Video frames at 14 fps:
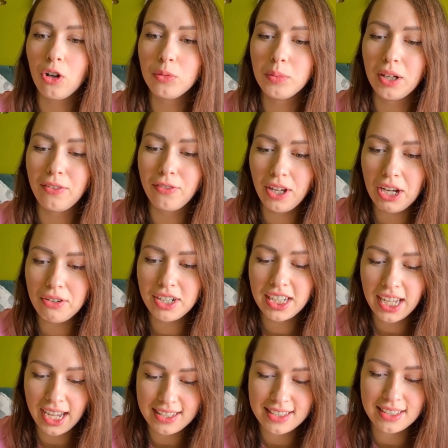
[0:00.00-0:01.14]
on my fairy
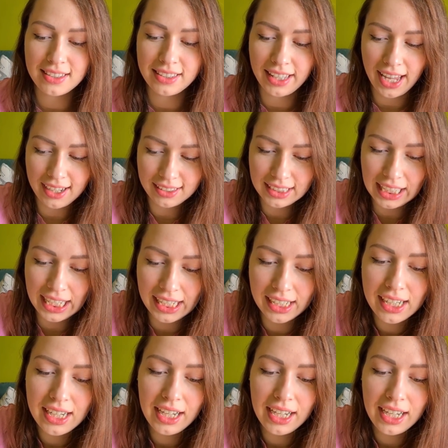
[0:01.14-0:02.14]
castle cacti.